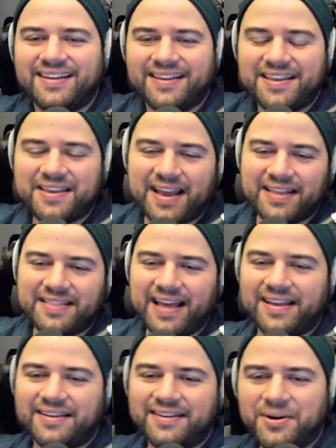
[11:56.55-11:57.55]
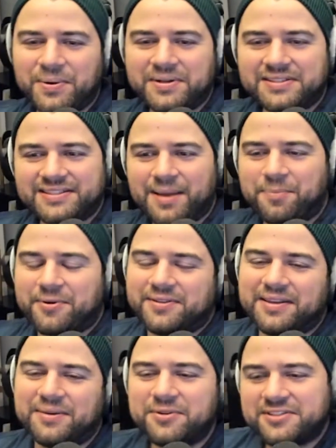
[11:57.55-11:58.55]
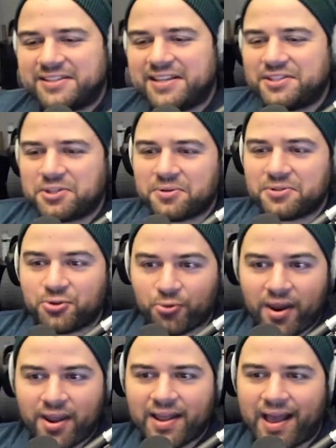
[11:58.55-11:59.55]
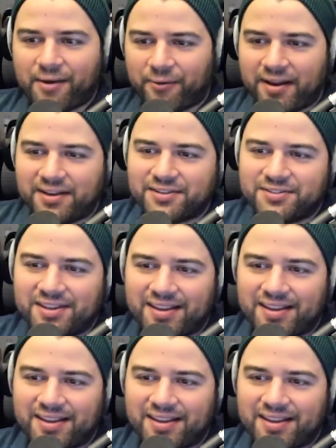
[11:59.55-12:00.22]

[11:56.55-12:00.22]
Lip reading: he had that going separately, which this show is great at, right? Because